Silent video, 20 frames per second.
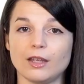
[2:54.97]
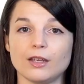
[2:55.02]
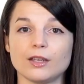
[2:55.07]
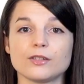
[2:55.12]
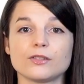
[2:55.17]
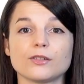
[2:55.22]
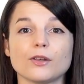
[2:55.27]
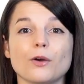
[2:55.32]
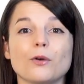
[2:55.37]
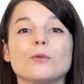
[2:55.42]

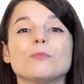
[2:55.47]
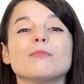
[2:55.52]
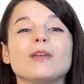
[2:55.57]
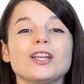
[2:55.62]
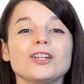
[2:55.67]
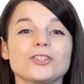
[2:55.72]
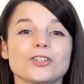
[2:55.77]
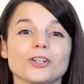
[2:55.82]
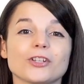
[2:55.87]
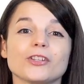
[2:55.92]
So make
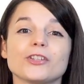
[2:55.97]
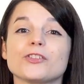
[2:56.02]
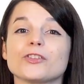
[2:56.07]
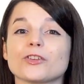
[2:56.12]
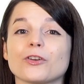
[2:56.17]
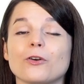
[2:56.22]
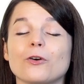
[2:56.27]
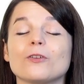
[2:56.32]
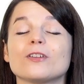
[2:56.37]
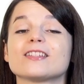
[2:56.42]
sure that your
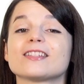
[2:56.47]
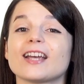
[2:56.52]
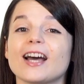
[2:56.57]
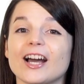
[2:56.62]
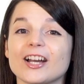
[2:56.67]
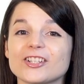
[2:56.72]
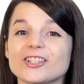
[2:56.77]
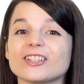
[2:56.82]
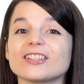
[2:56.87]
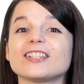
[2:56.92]
goal is
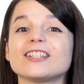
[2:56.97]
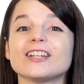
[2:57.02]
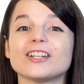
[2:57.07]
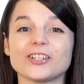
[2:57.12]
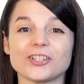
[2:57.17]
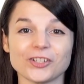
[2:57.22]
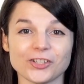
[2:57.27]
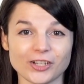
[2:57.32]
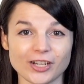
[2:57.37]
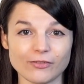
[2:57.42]
actually
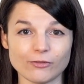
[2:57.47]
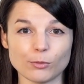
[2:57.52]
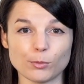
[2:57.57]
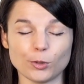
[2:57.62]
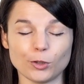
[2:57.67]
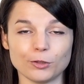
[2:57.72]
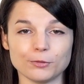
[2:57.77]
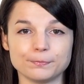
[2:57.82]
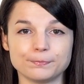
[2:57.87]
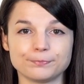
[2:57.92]

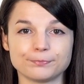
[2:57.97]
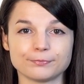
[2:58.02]
achievable.